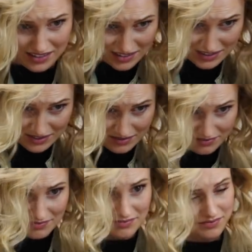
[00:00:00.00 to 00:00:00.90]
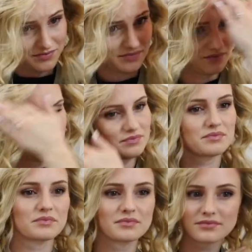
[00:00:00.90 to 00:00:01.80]

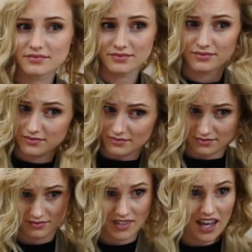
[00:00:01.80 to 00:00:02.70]
The person shown says nothing.